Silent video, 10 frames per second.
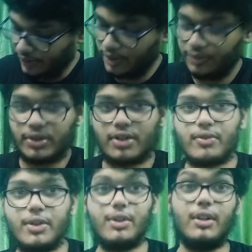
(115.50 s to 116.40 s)
come for this
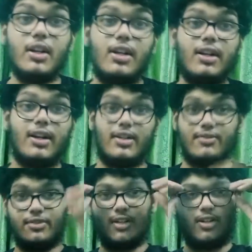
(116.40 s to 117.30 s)
video, I'll have
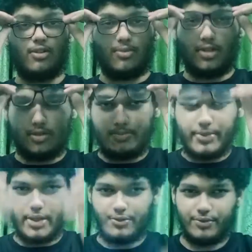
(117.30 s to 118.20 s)
to take out my
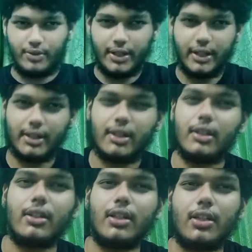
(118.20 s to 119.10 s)
specs for that.
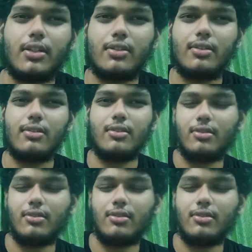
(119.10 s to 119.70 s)
Yes,